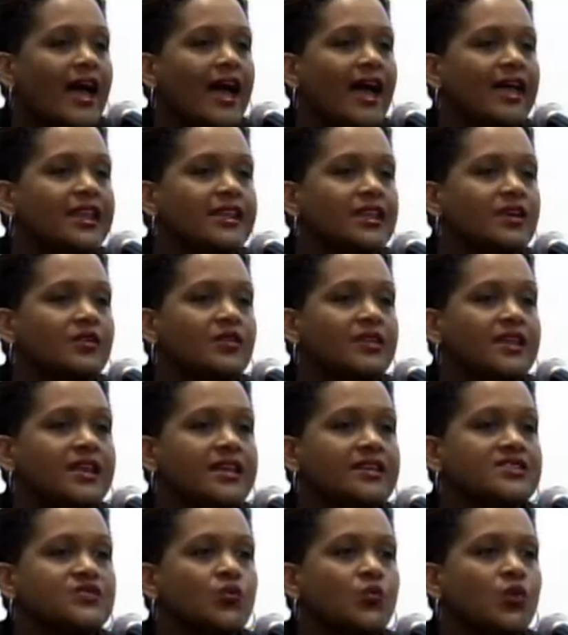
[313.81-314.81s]
and
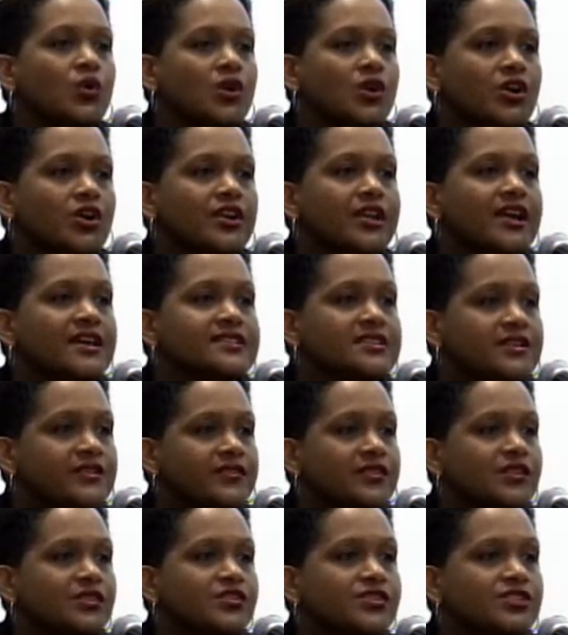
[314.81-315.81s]
nowadays Word has a
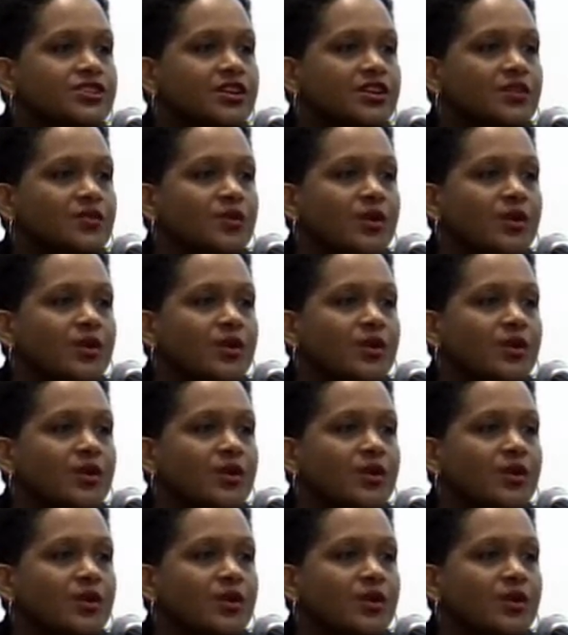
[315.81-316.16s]
function